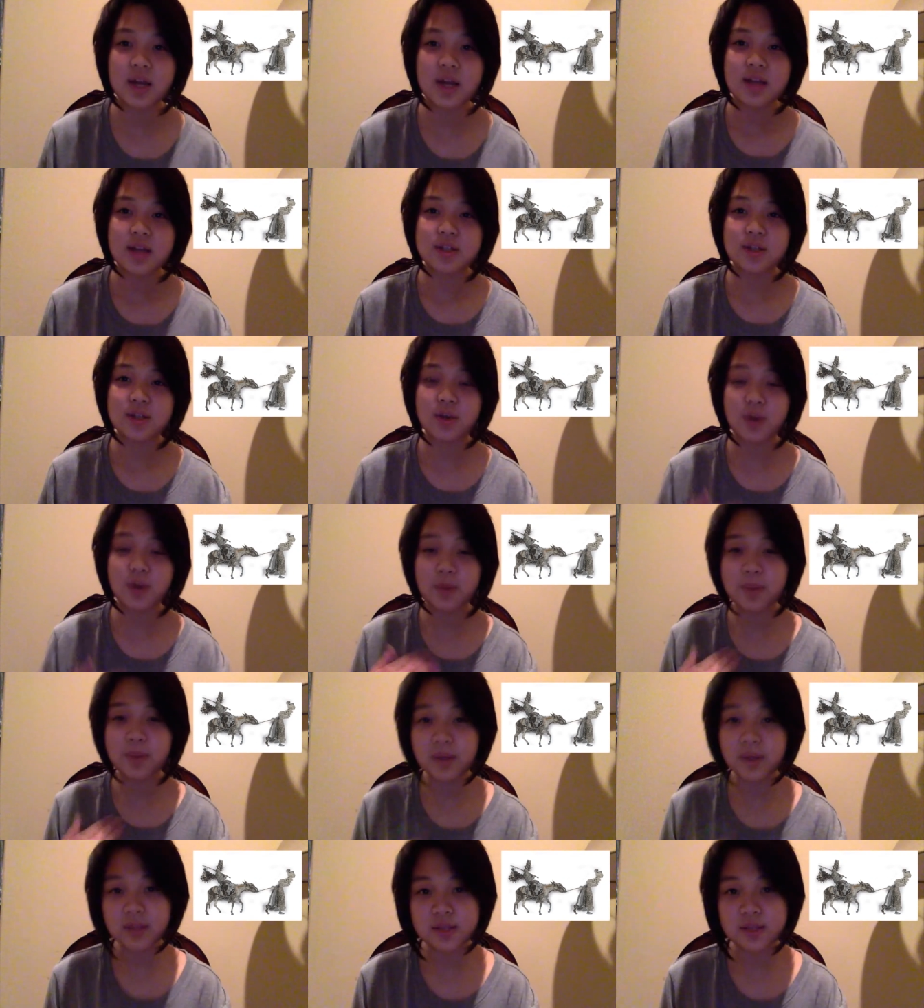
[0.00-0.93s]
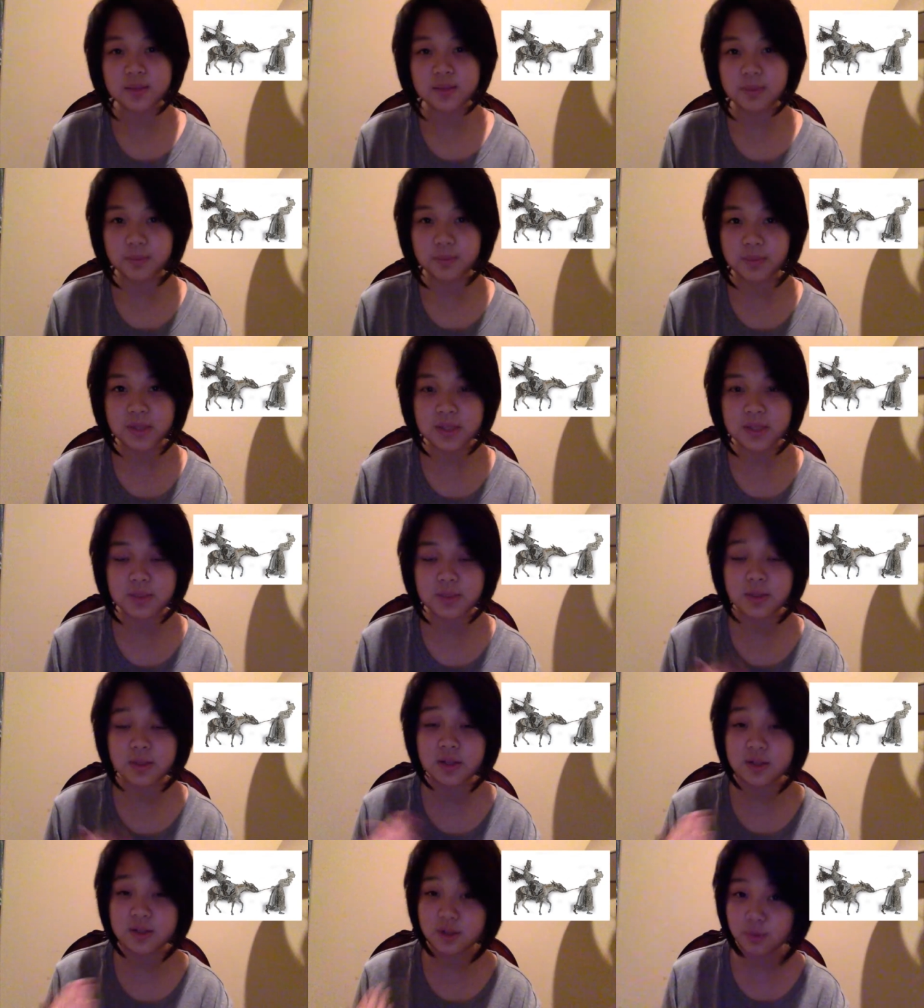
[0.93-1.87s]
So I picked this piece
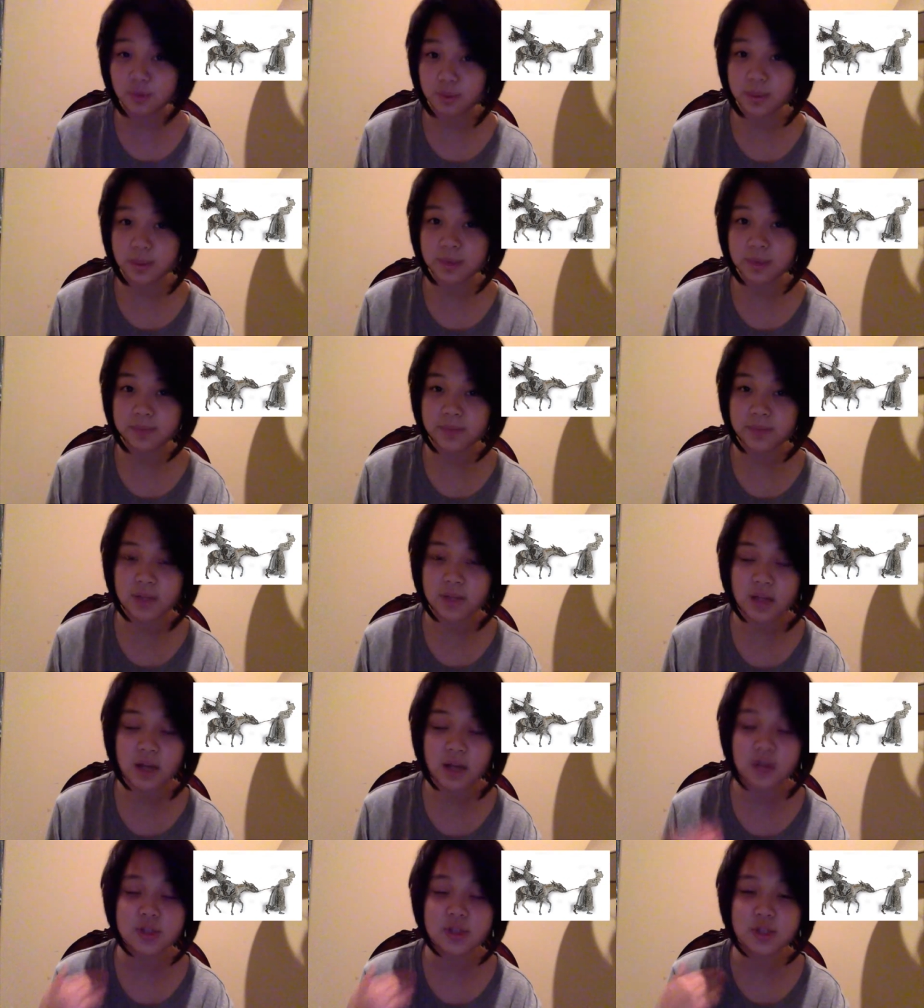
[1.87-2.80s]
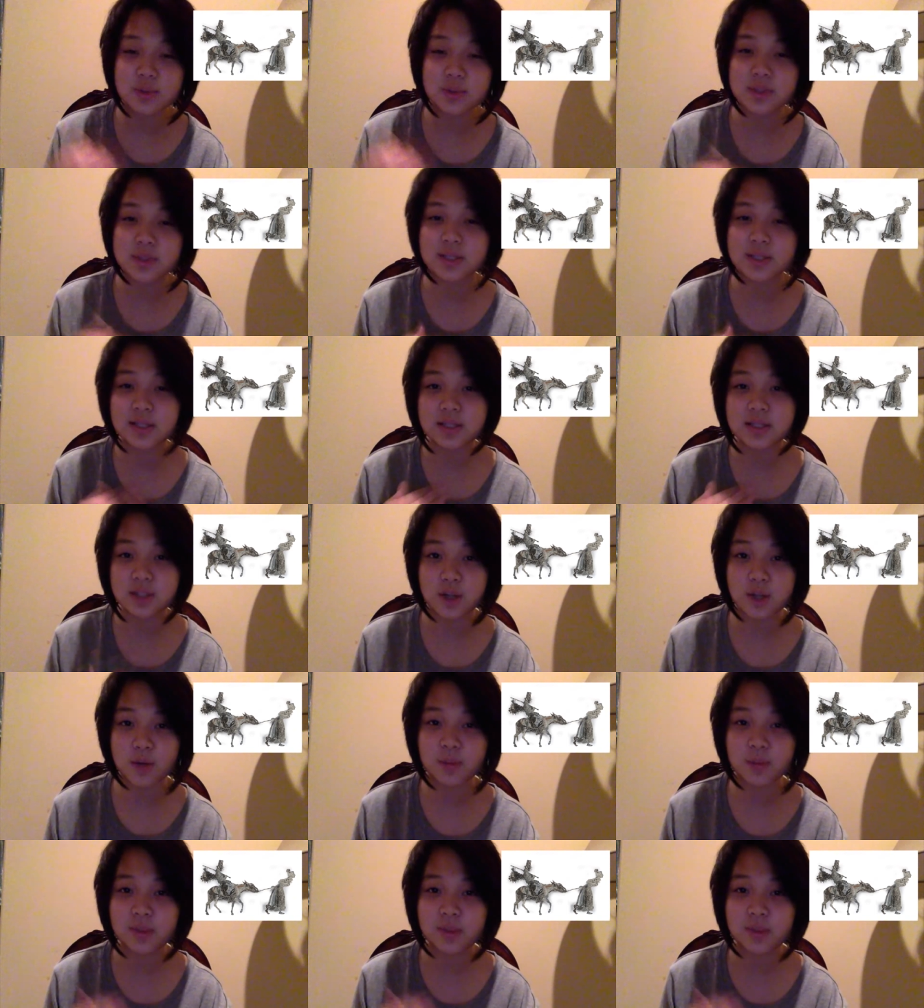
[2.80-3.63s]
because of the woman and how she was seen as low,